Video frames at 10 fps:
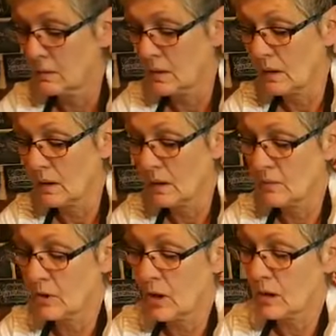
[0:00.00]
I've
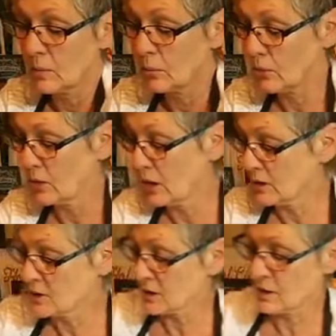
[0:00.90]
got a
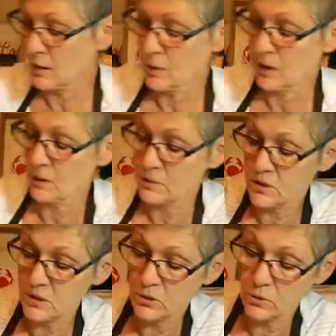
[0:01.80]
project coming up
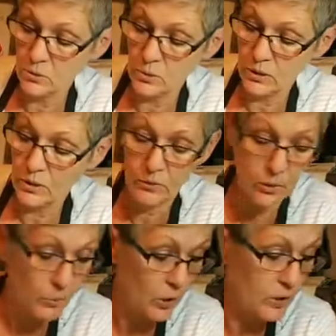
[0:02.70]
too, if you're
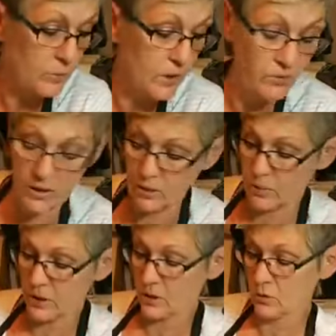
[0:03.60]
part of my
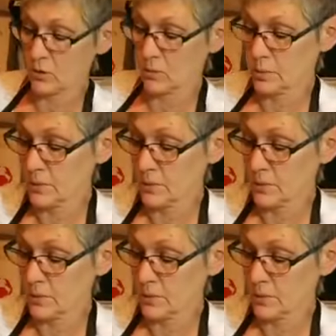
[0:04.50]
VIP group.